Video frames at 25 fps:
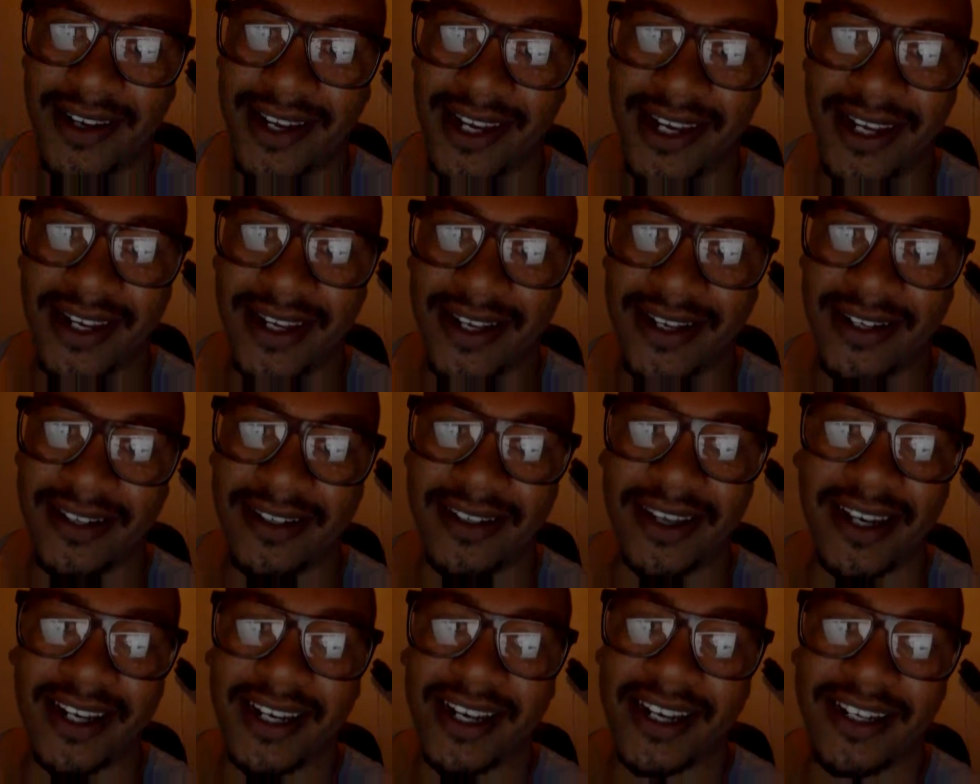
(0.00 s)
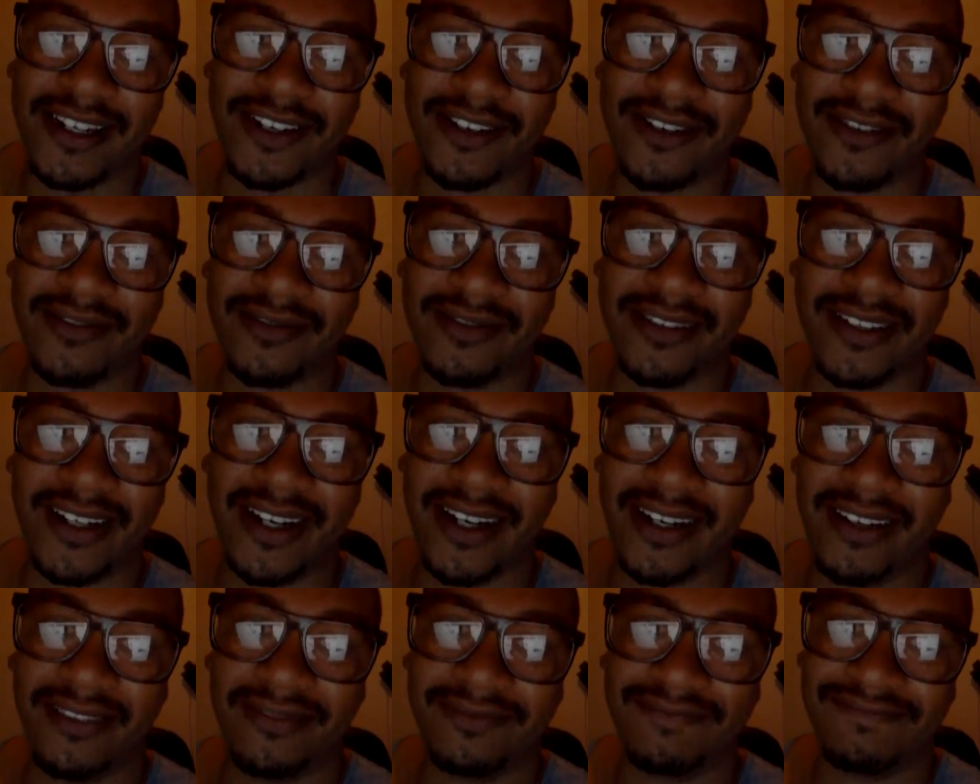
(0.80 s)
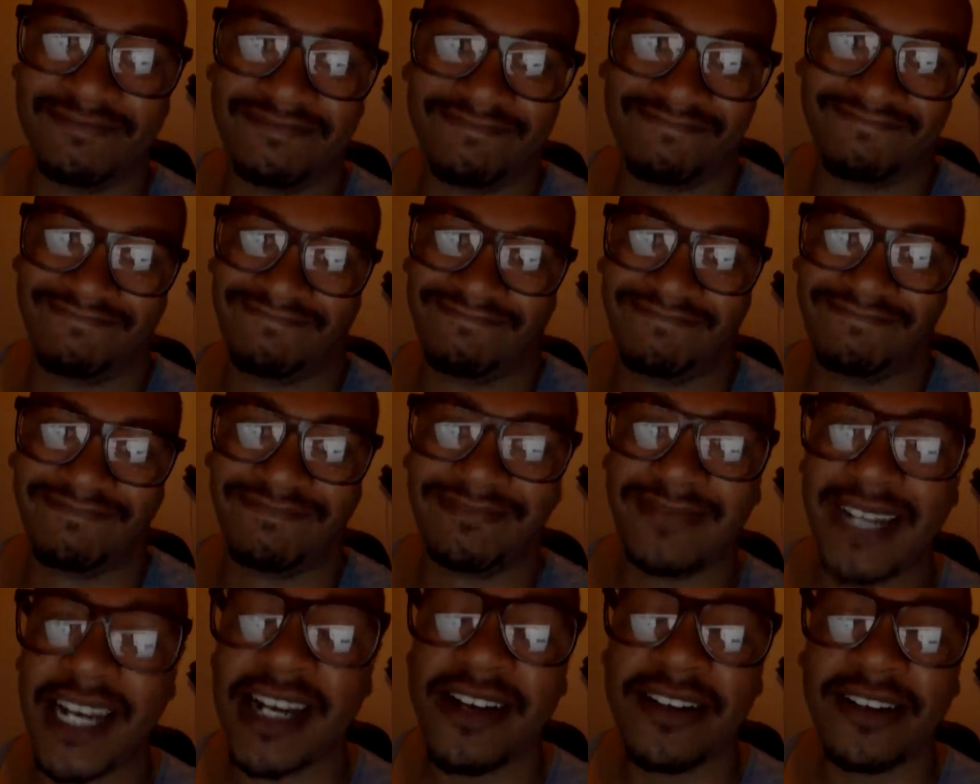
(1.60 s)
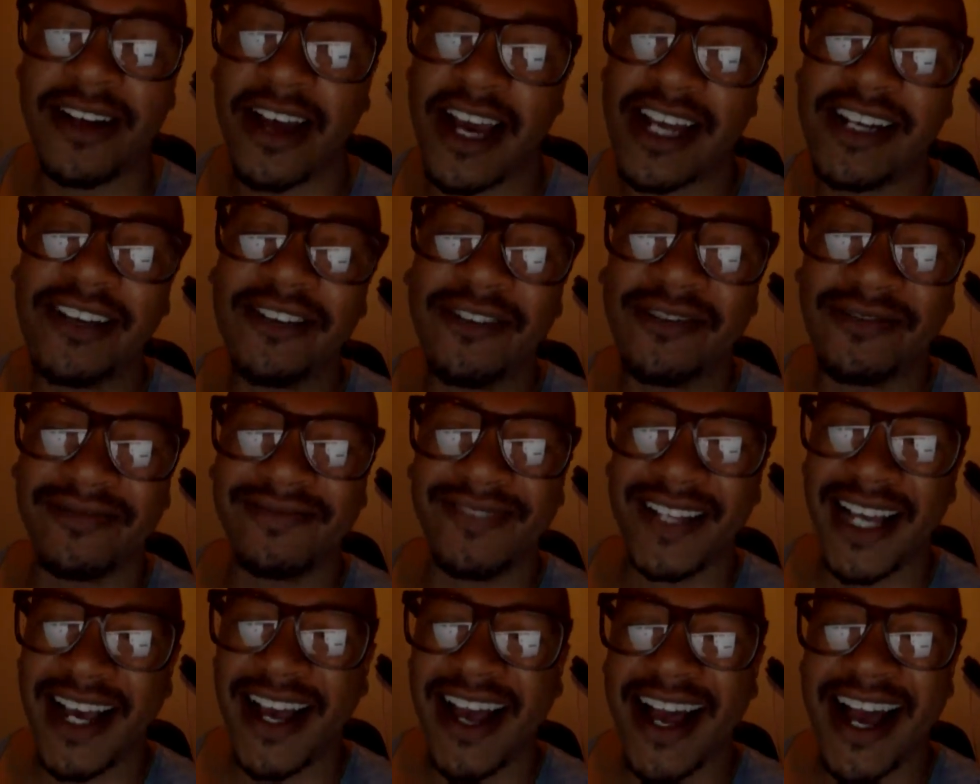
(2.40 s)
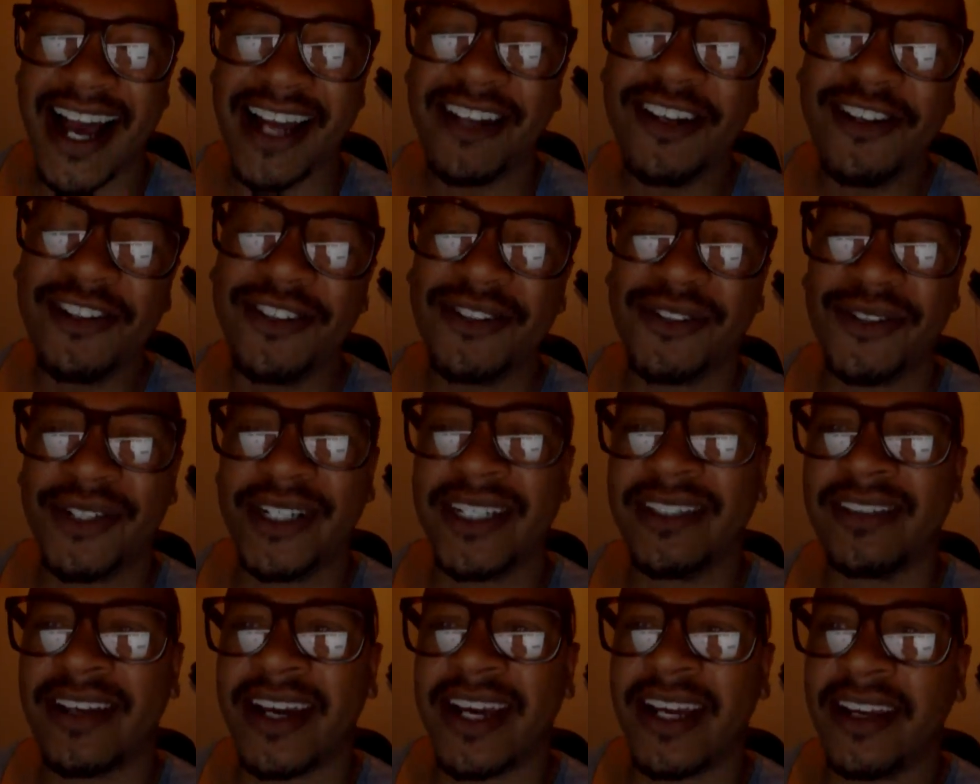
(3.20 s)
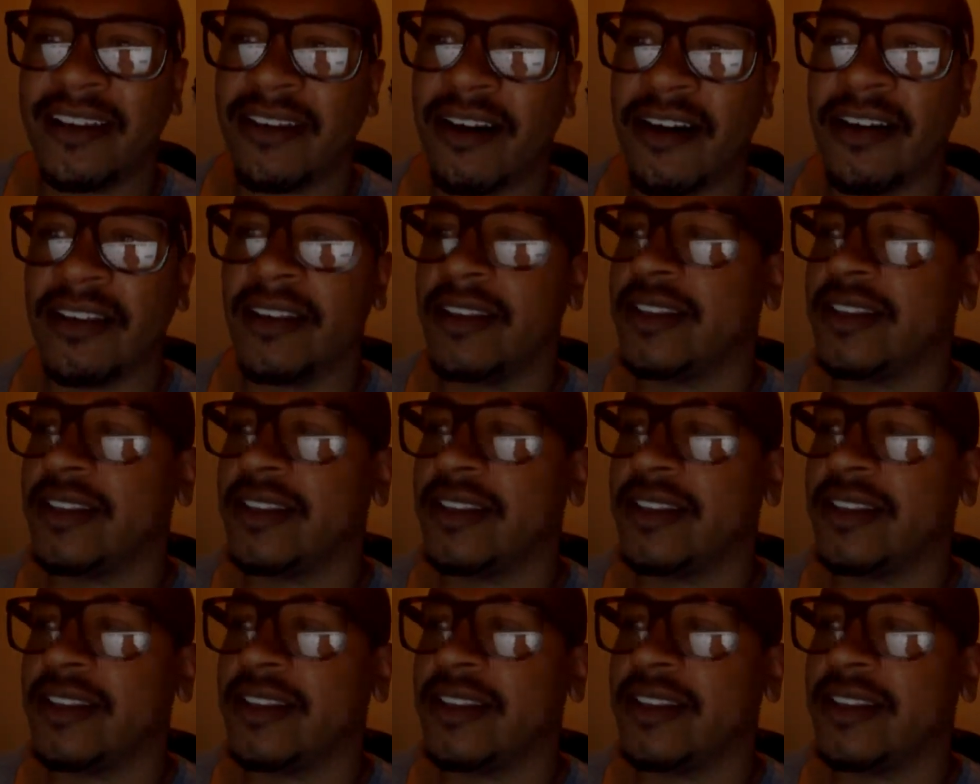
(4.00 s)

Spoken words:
And like I don't know. I don't drink like all the